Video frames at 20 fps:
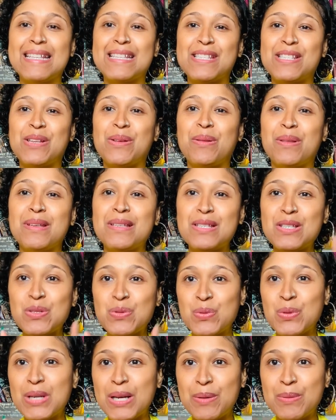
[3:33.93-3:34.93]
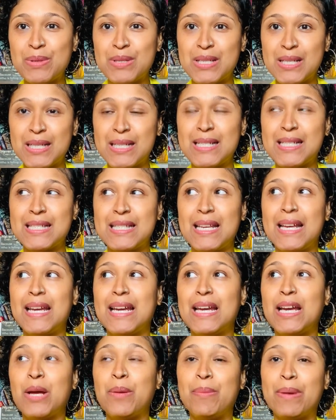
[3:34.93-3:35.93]
So this is what I was gonna say
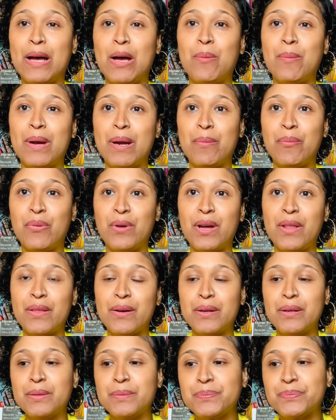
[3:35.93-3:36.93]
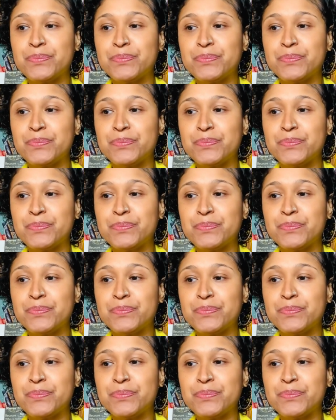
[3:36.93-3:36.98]
about my brother.